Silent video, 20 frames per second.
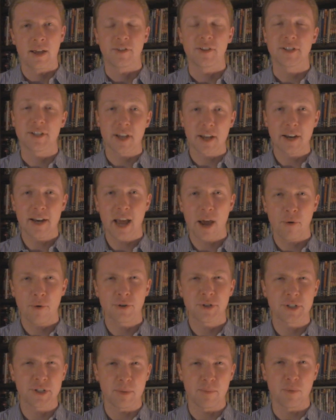The
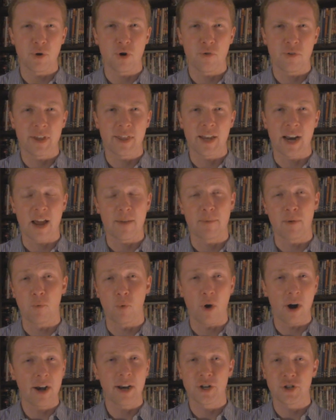Sundowners is a movie that I've been
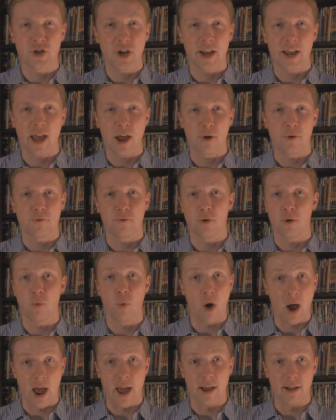wanting to check out for a
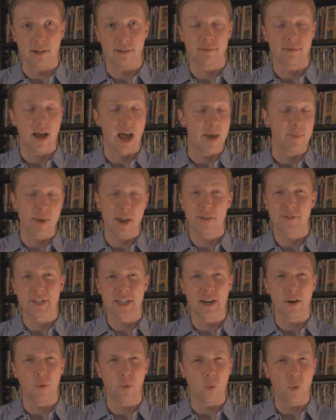while. I may have
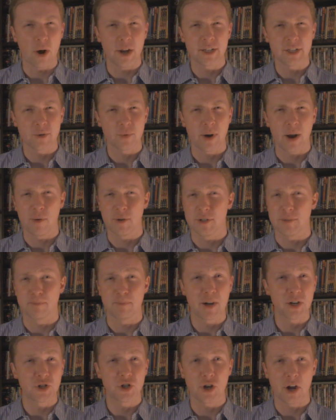seen it once when I was
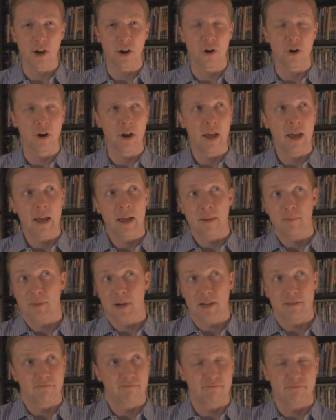much younger,
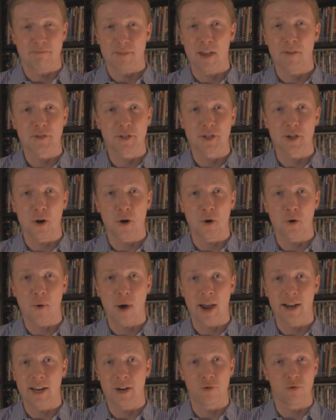but if so,
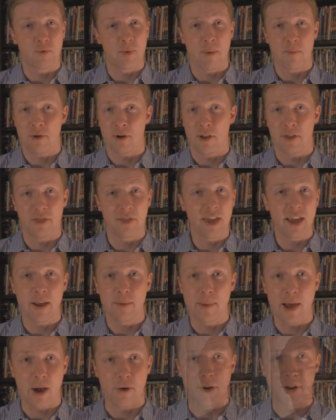I didn't remember a thing
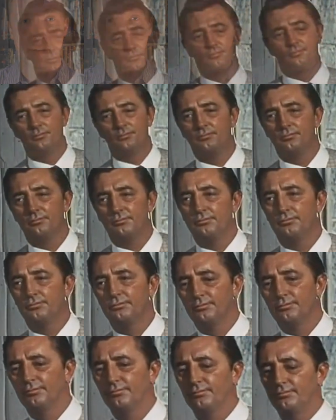about it. But as a
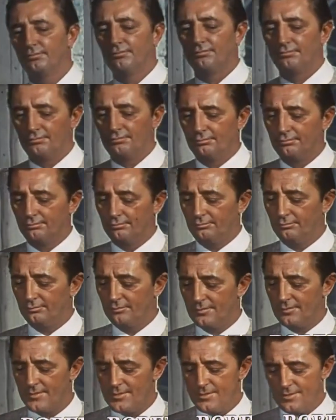huge fan of Robert
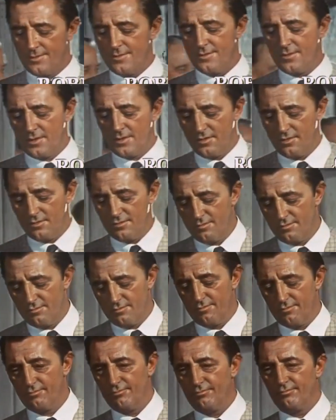Mitchum and
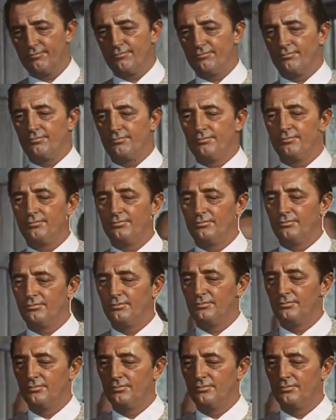Peter Ustinov, I